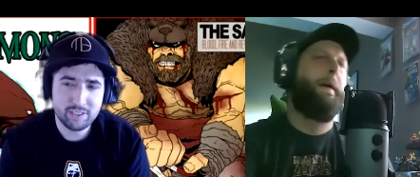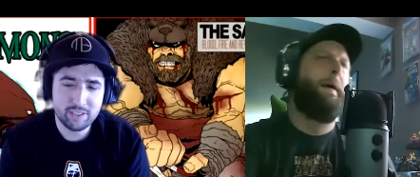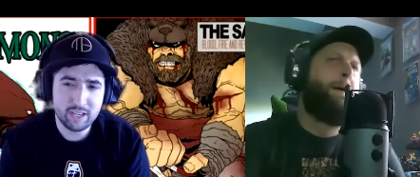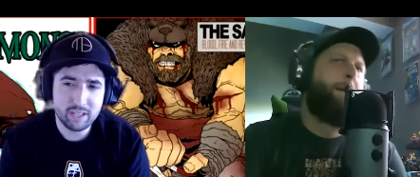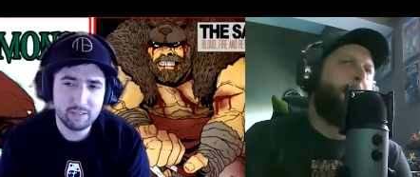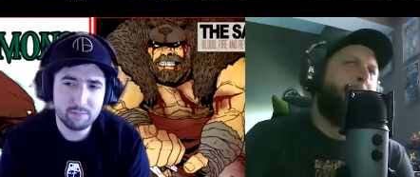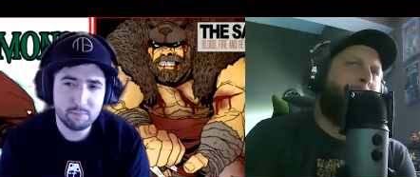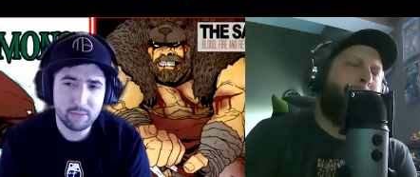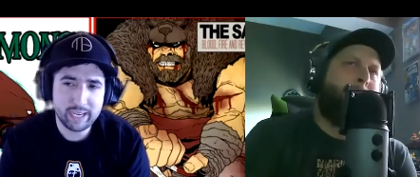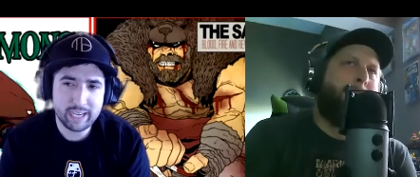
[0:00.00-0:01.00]
Speaker 1: Uh,
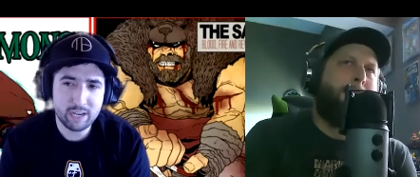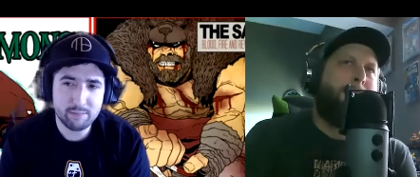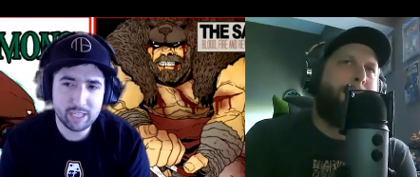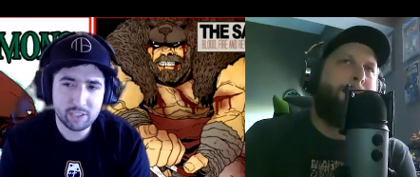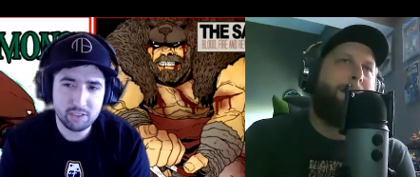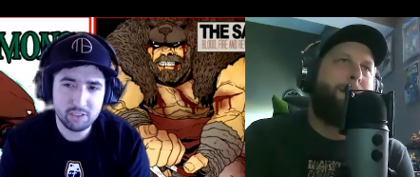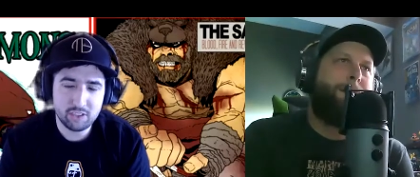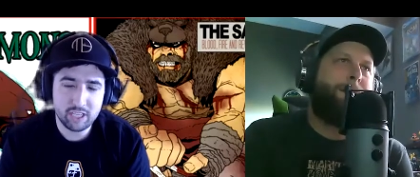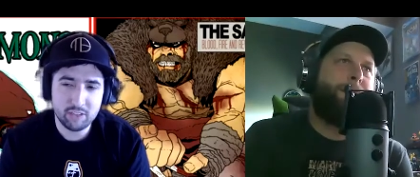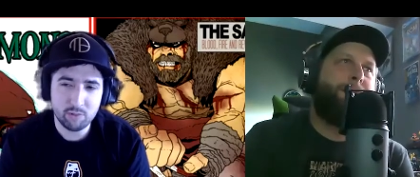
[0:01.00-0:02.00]
Black Adam actually
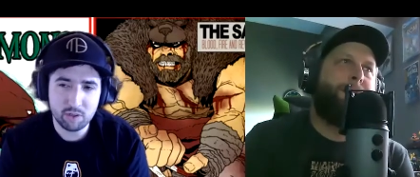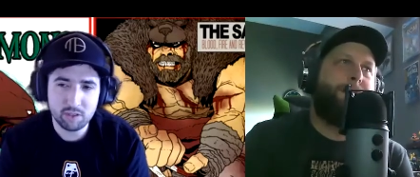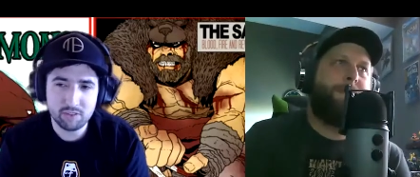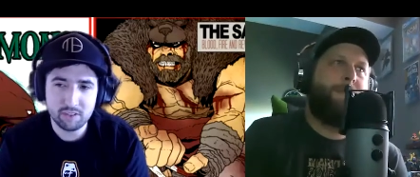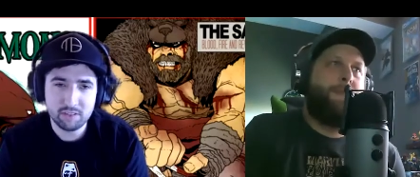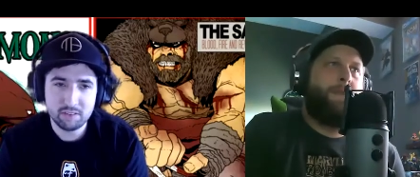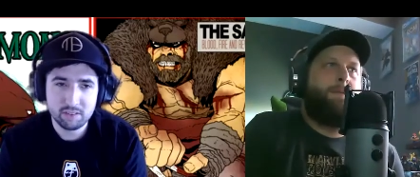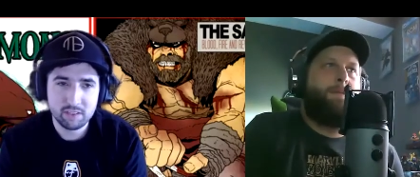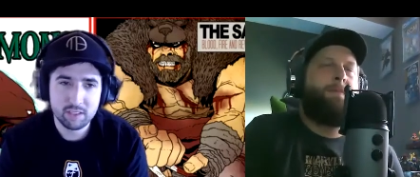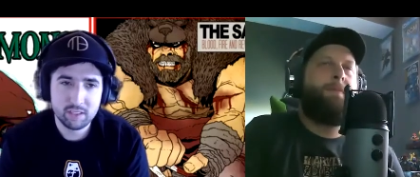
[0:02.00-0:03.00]
say the words and
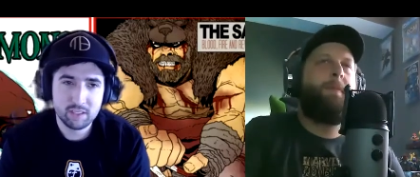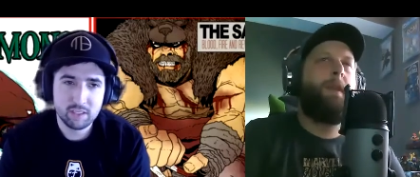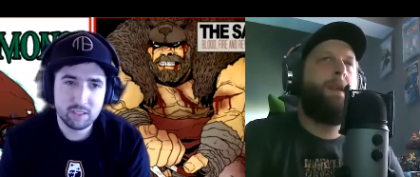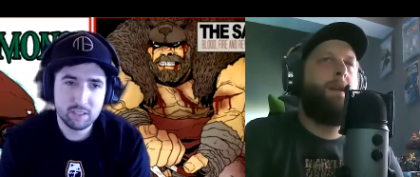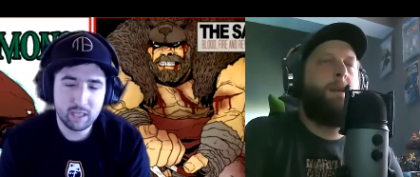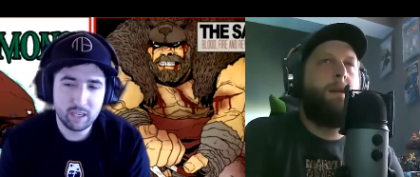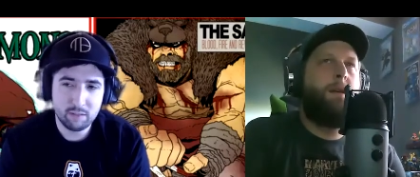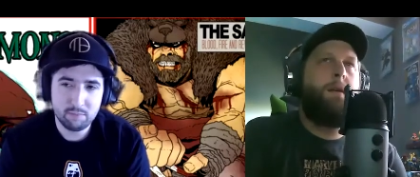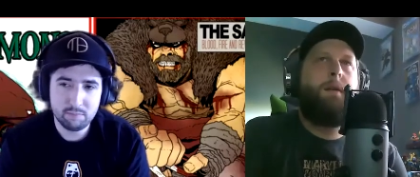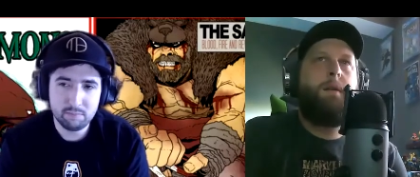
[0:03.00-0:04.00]
uh,
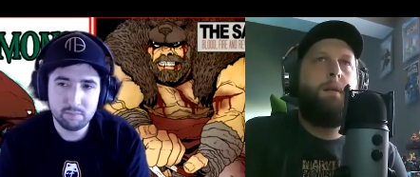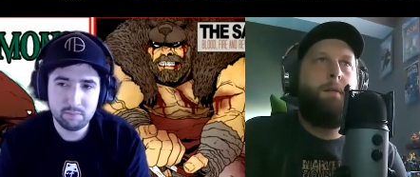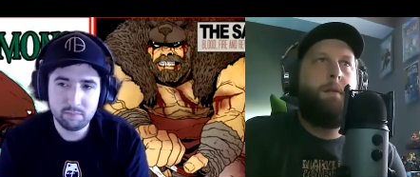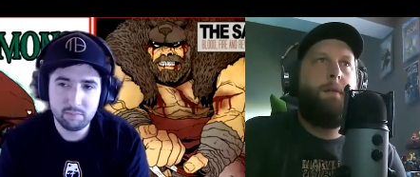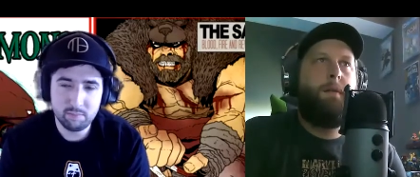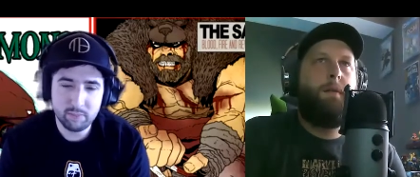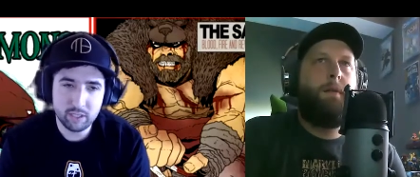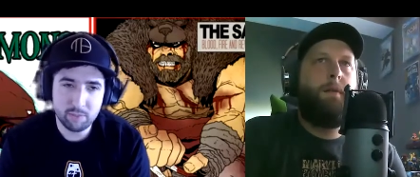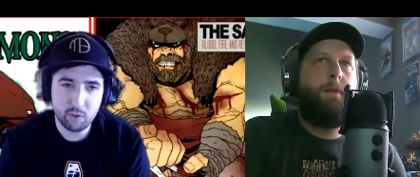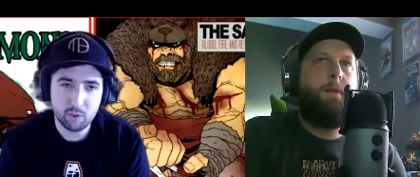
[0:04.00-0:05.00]

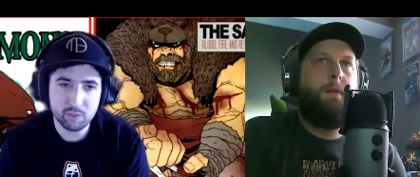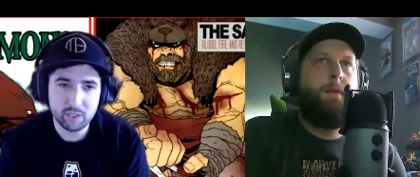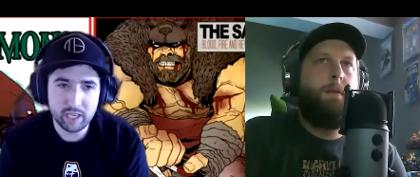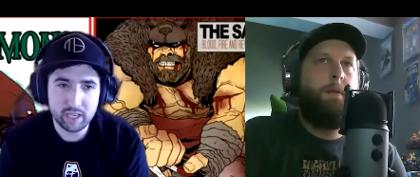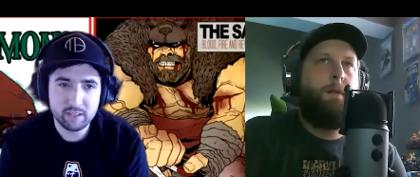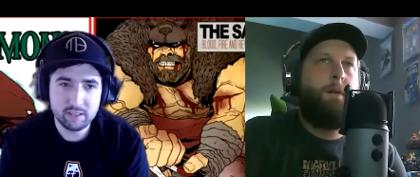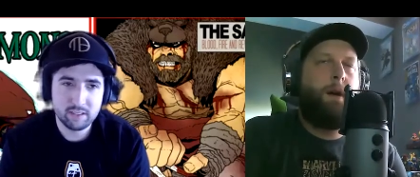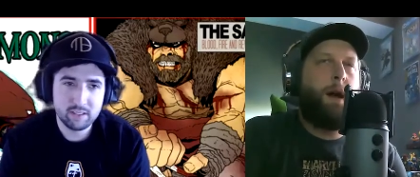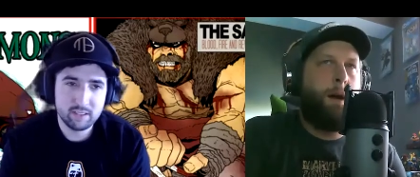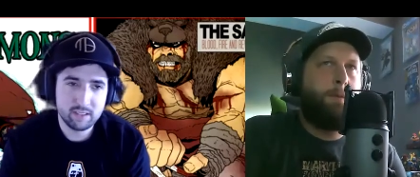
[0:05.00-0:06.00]
become normal again.
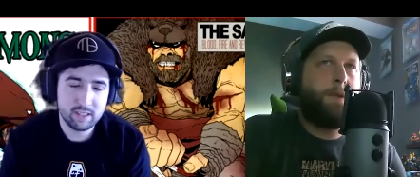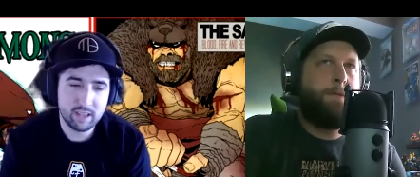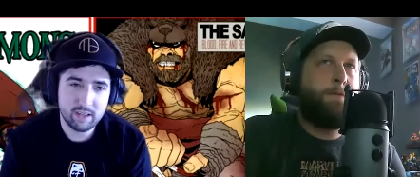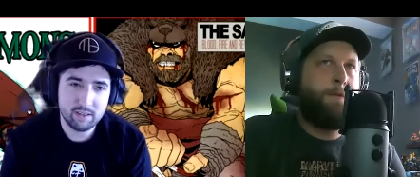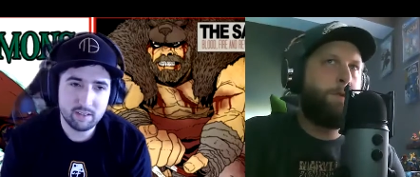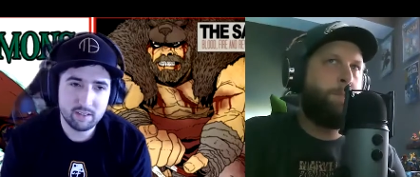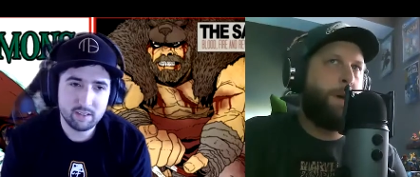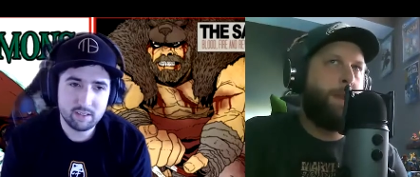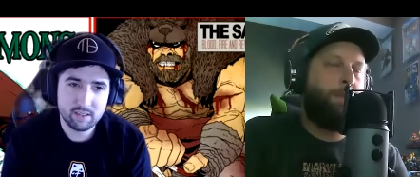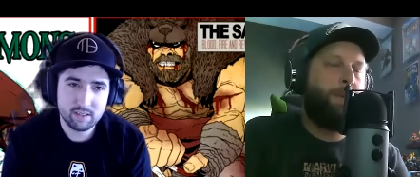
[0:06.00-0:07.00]
Speaker 2: I was confused
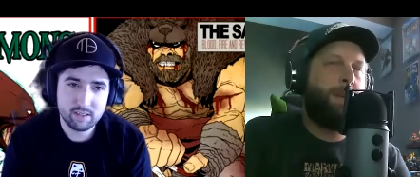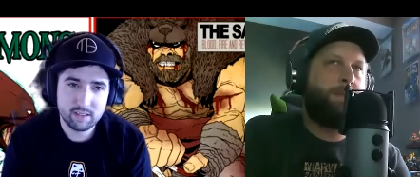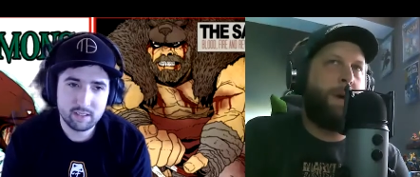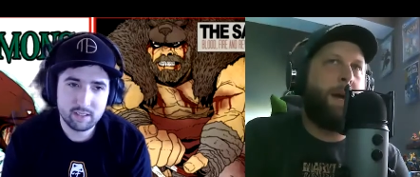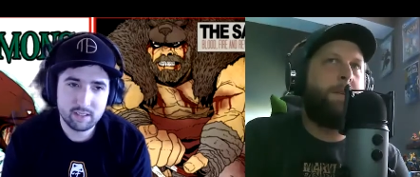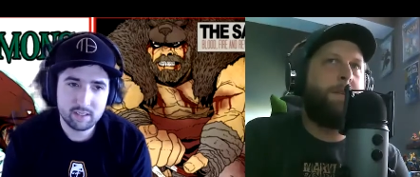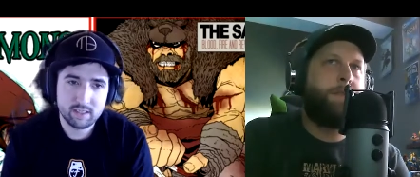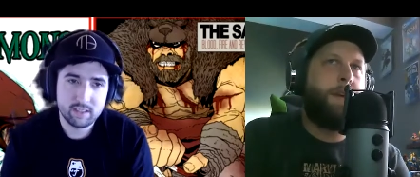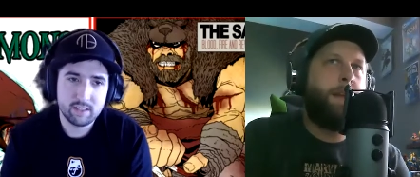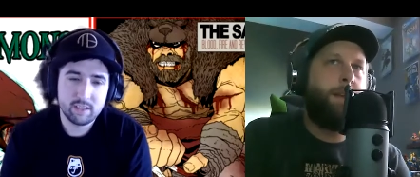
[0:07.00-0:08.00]
by that because my
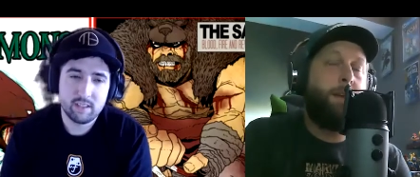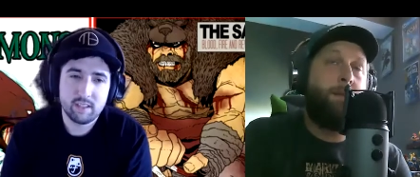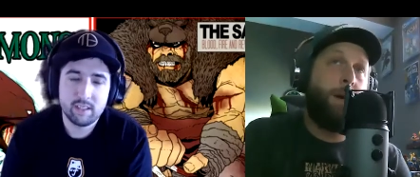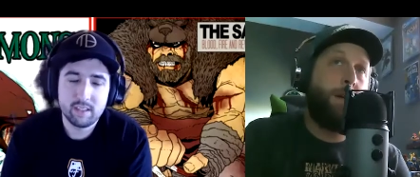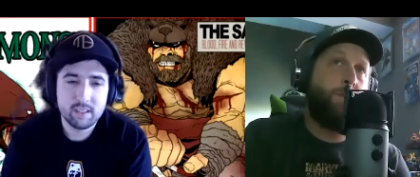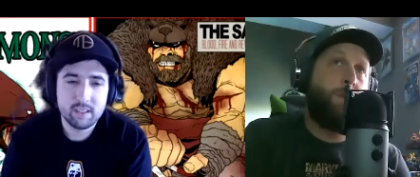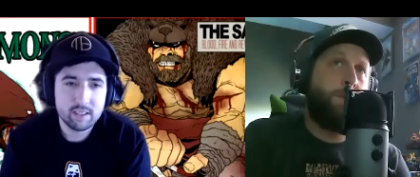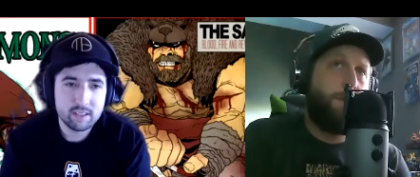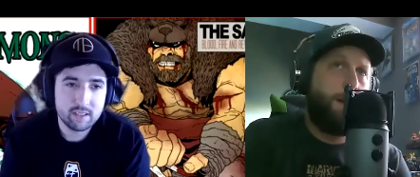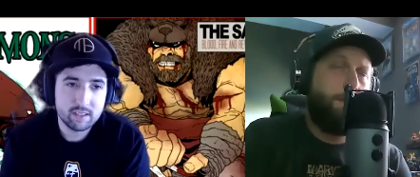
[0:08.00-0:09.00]
understanding, mind you, I
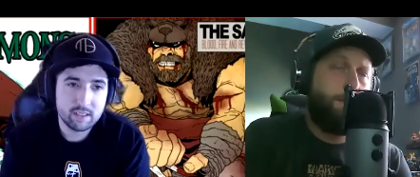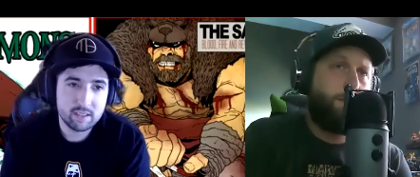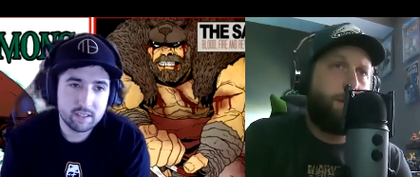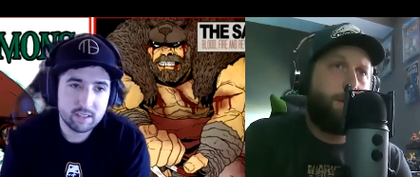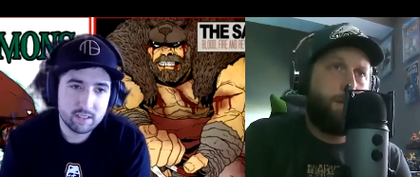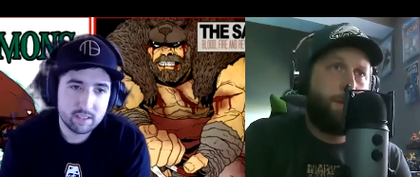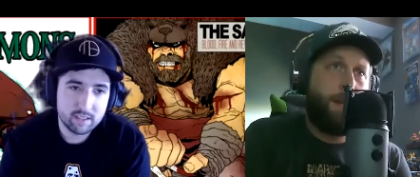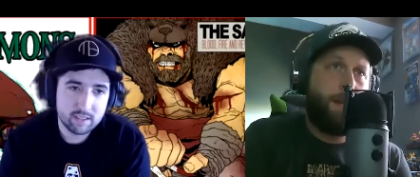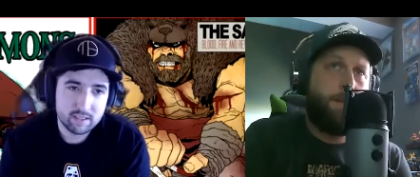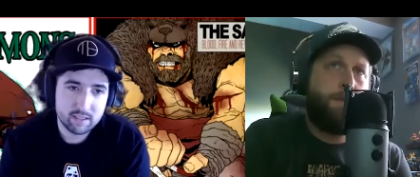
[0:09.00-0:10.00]
do not have a strong
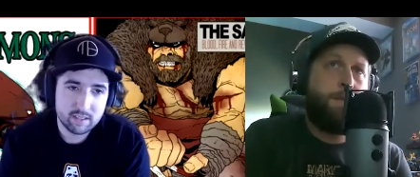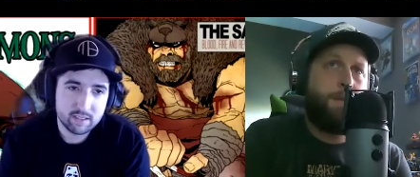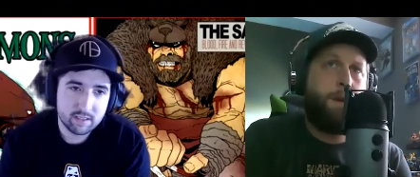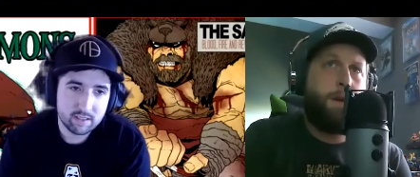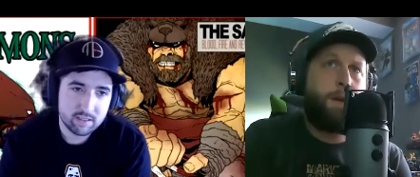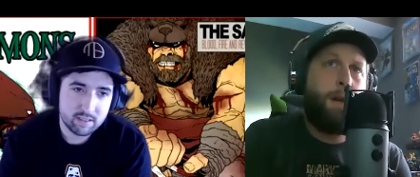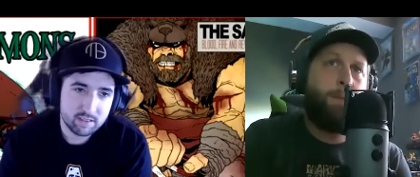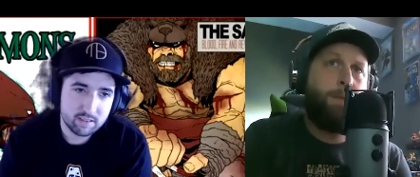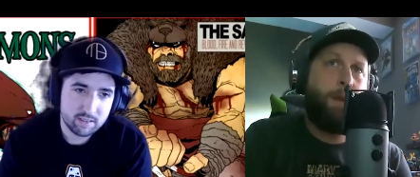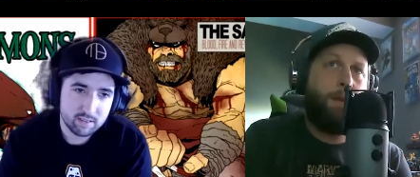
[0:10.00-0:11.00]
understanding of uh,
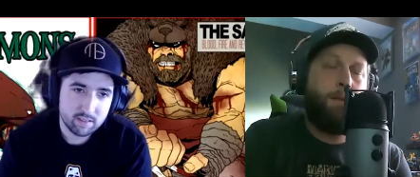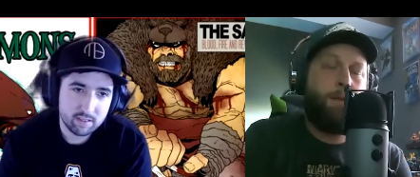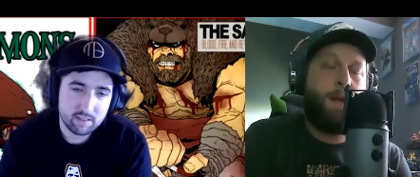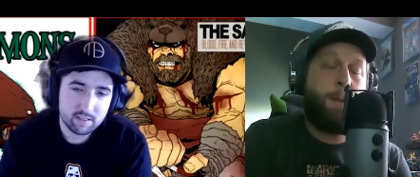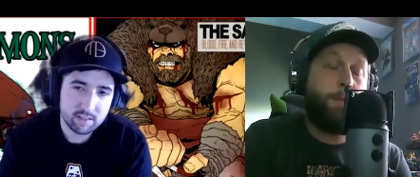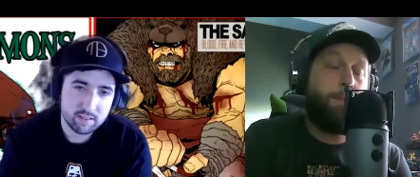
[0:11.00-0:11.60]
Captain At- Captain